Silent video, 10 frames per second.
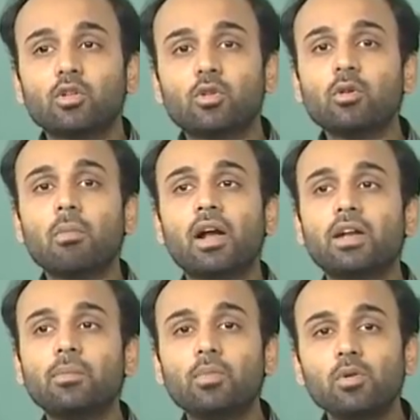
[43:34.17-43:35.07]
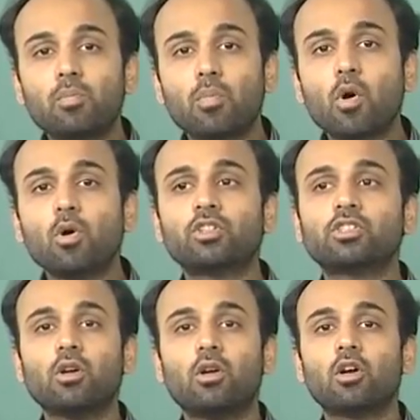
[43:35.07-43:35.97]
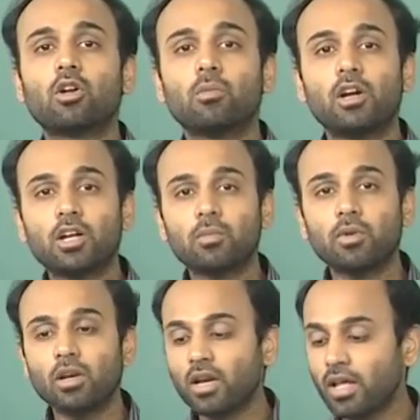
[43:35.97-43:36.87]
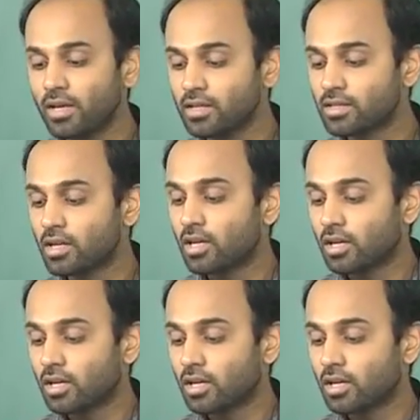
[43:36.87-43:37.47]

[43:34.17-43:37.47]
through multiple ports or on multiple links.